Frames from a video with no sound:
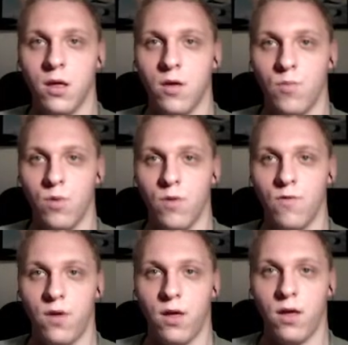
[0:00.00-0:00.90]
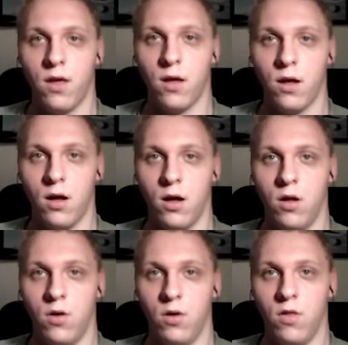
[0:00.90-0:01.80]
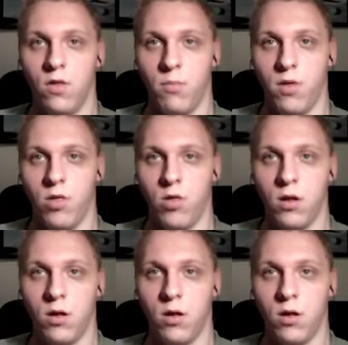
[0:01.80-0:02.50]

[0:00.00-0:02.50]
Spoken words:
one thing I'll need to mention